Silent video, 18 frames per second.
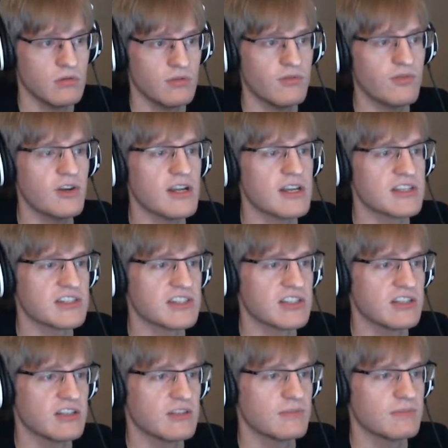Frisk.
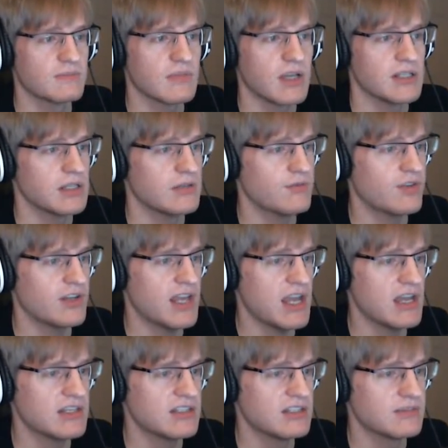I didn't
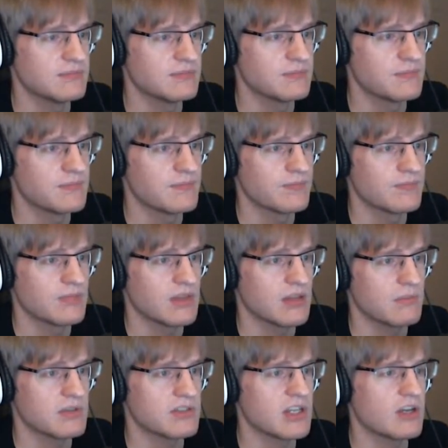forget.
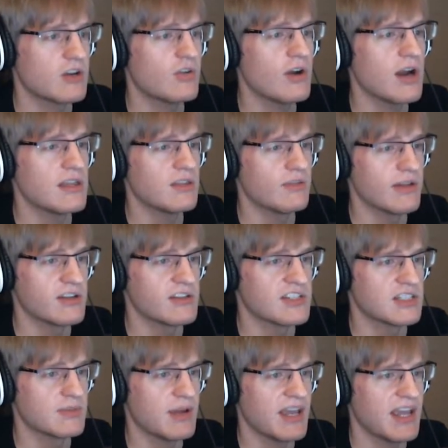Because I cried the letters
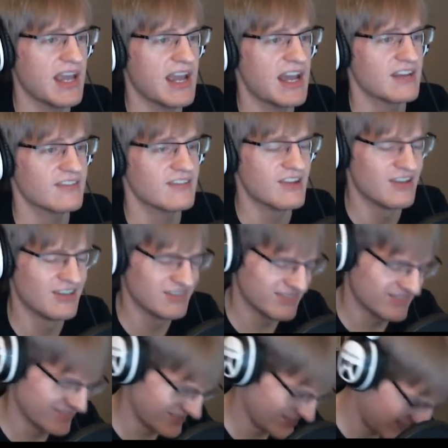into my hand.
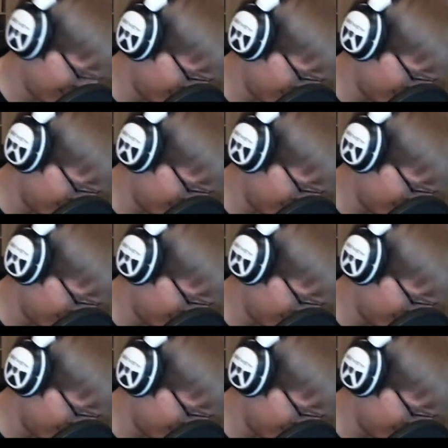Oh,